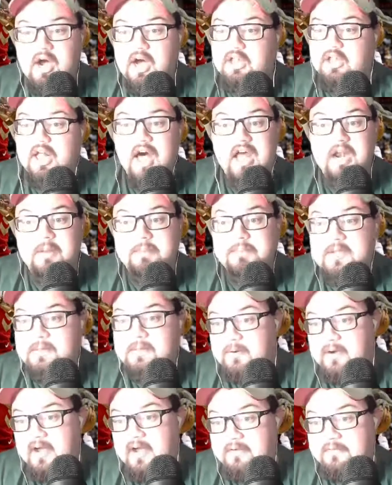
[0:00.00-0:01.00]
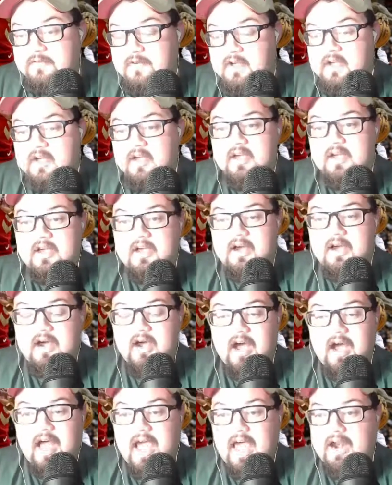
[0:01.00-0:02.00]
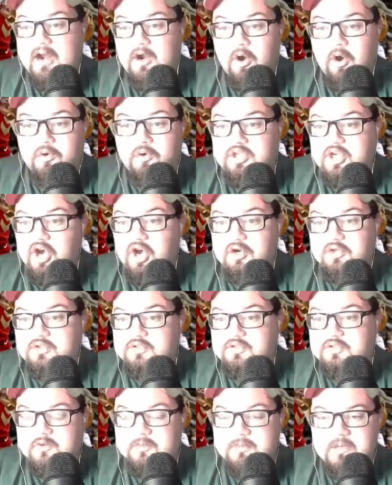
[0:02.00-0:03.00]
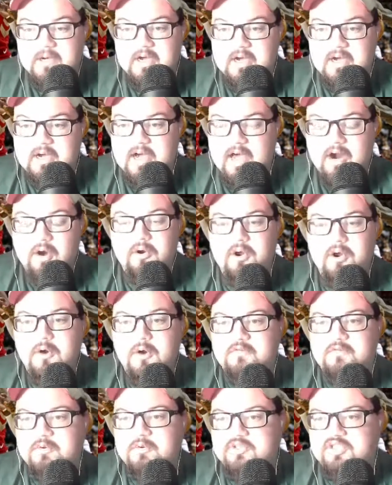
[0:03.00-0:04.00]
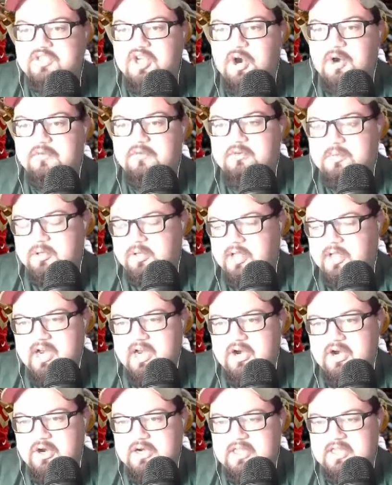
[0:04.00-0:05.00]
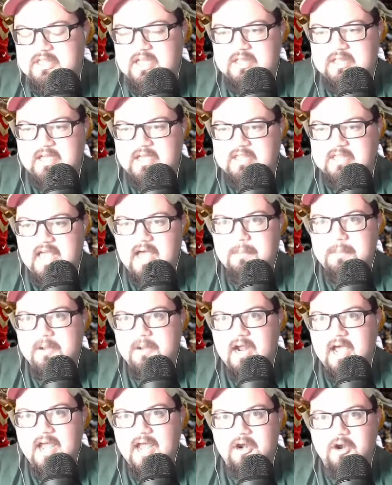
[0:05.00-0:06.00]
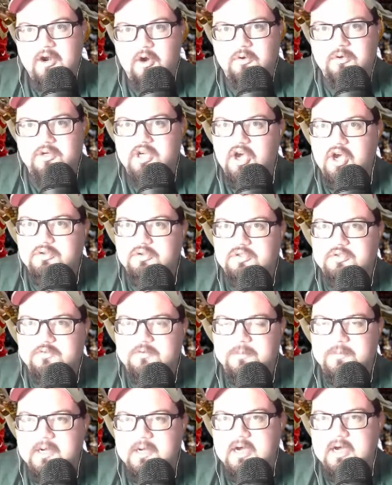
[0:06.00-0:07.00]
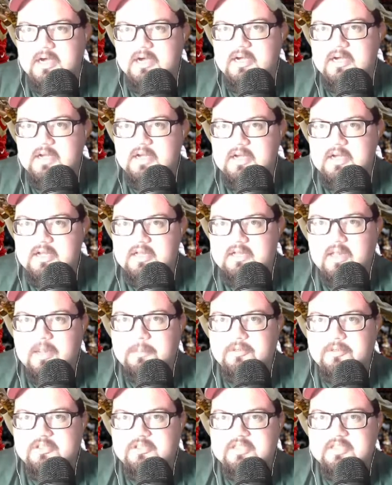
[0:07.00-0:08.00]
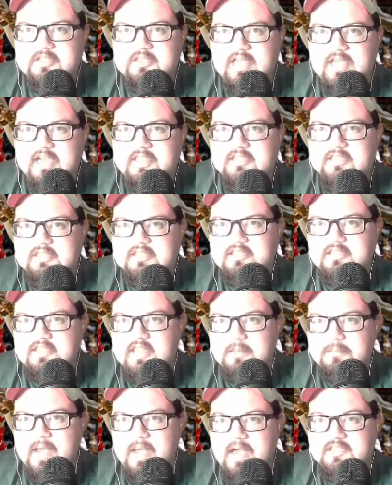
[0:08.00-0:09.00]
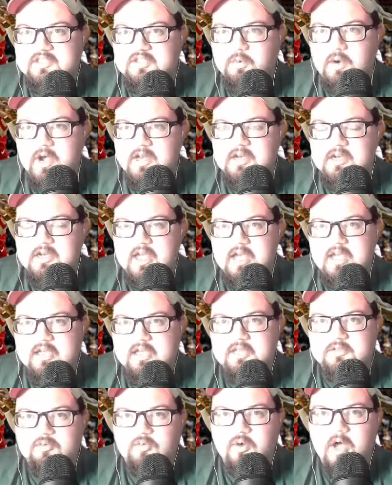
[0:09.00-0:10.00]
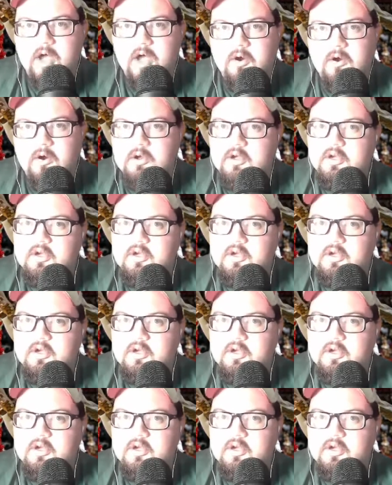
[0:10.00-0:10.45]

A lot of people have. I had an old coach from. I don't know if it was COVID related or anything like that, but I had an old coach from Lumberton, Texas, that passed away today as well.